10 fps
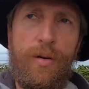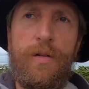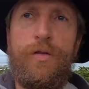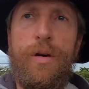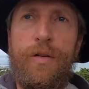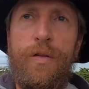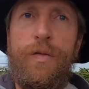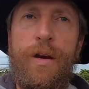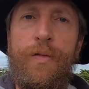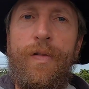the destruction
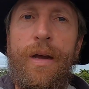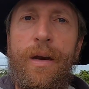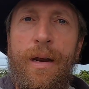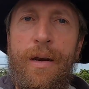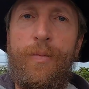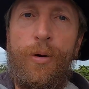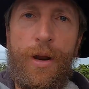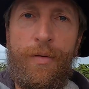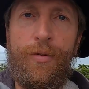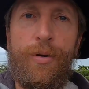of Nineveh and that it will
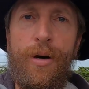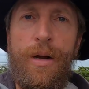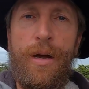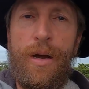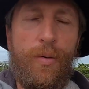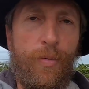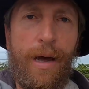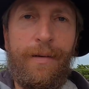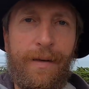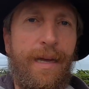never
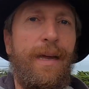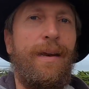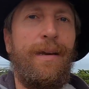rise again.